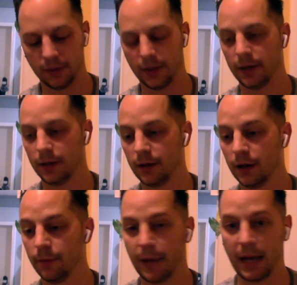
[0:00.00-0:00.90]
than
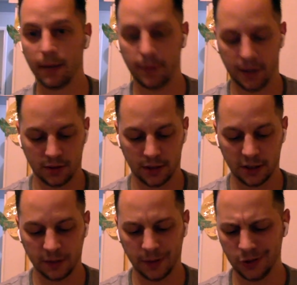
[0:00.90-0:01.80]
a Batman
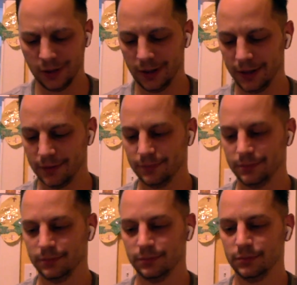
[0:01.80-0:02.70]
title, especially like
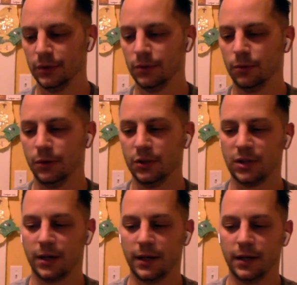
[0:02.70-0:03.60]
when you
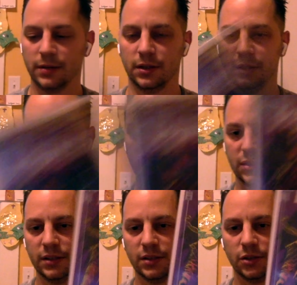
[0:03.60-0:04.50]
start getting to
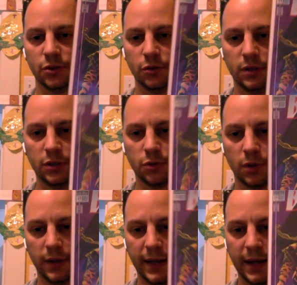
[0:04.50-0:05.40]
these issues. These
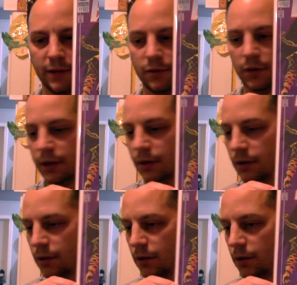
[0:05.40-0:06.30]
were like heavily